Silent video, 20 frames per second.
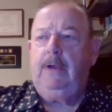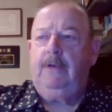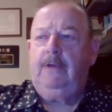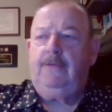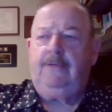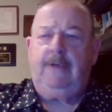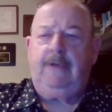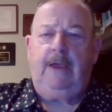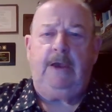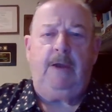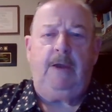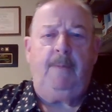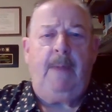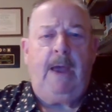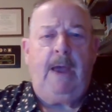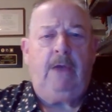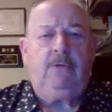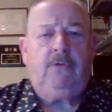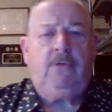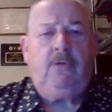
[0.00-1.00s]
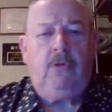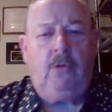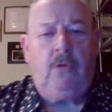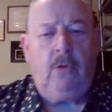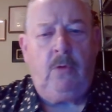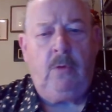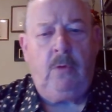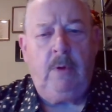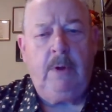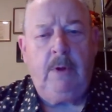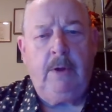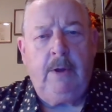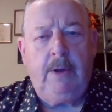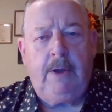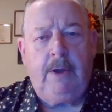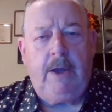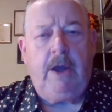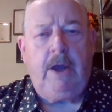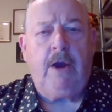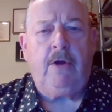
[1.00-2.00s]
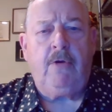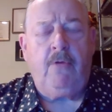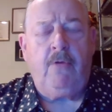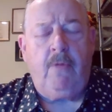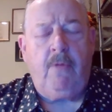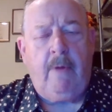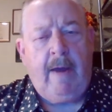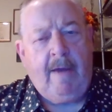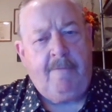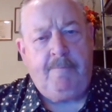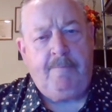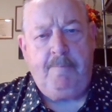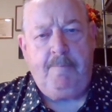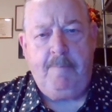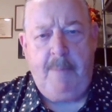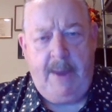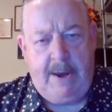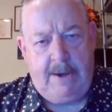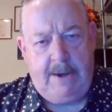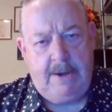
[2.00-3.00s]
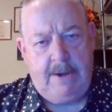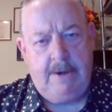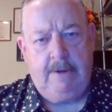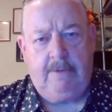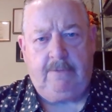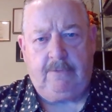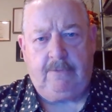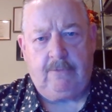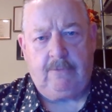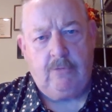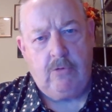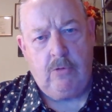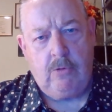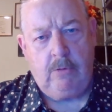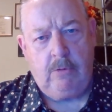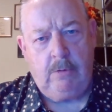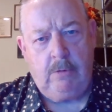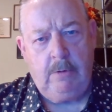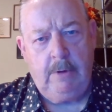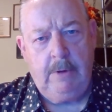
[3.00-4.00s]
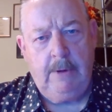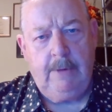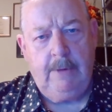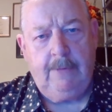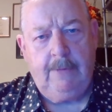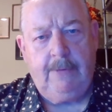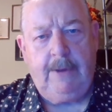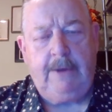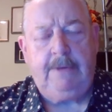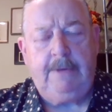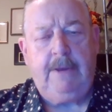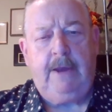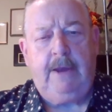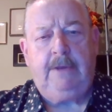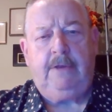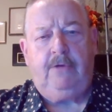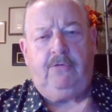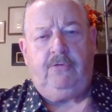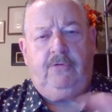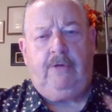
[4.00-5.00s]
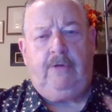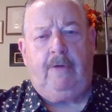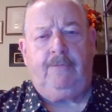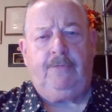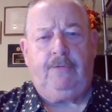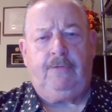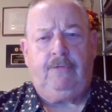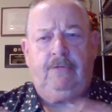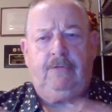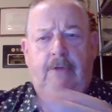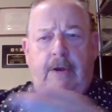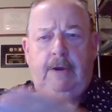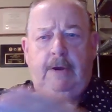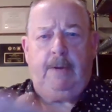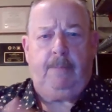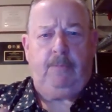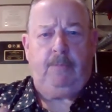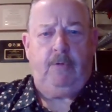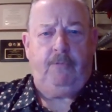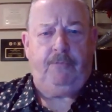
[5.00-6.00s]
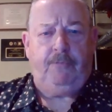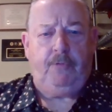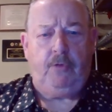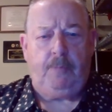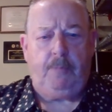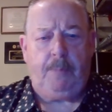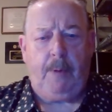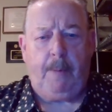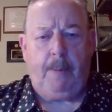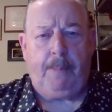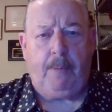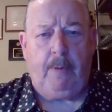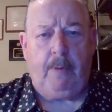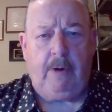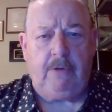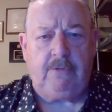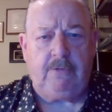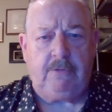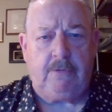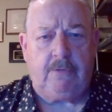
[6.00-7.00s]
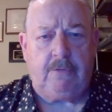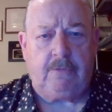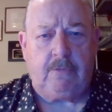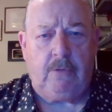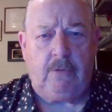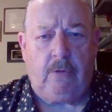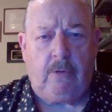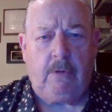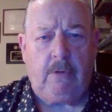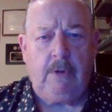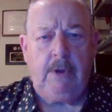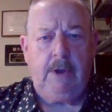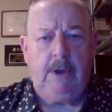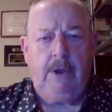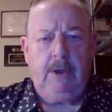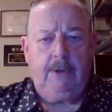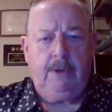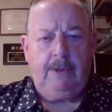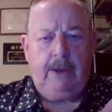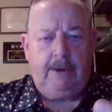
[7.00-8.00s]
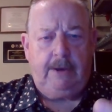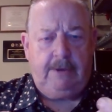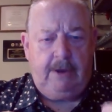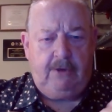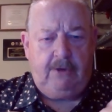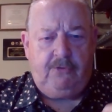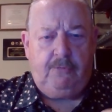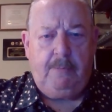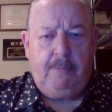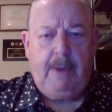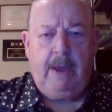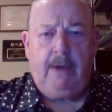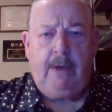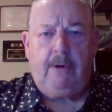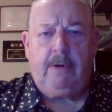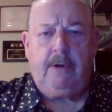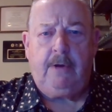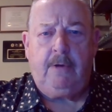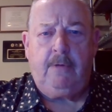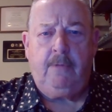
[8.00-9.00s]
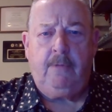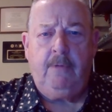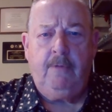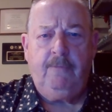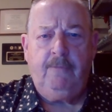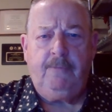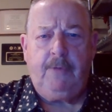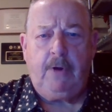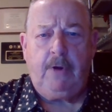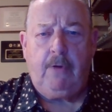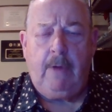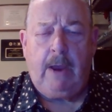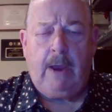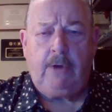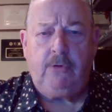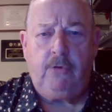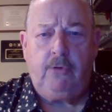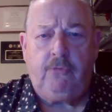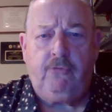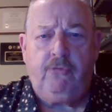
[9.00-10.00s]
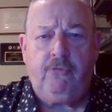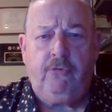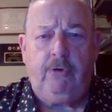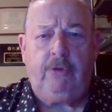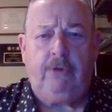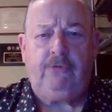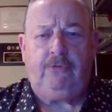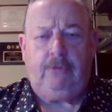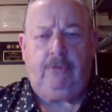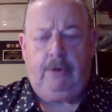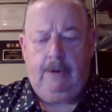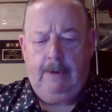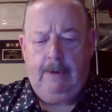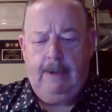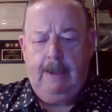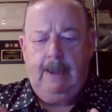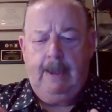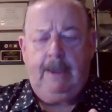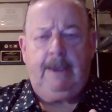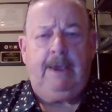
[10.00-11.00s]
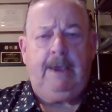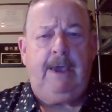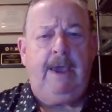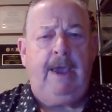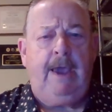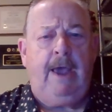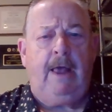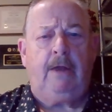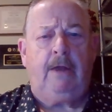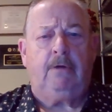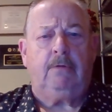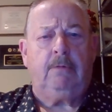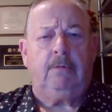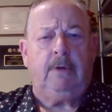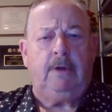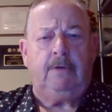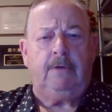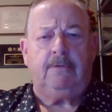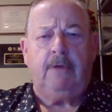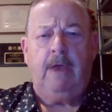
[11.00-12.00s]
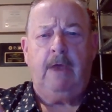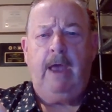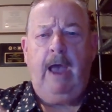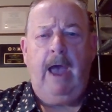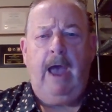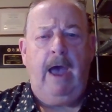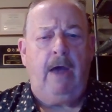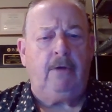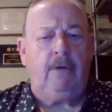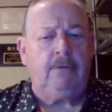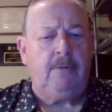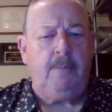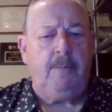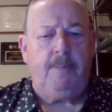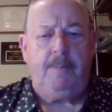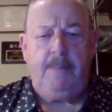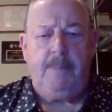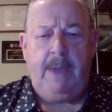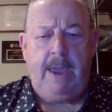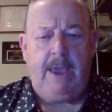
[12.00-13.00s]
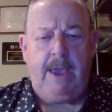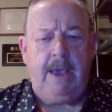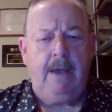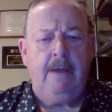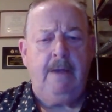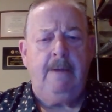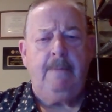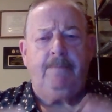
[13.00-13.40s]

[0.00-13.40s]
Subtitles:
send him out to aircraft maintenance school. They take the chef and send him to food preparation school. They teach him how to figure out nutrition, calories, how to make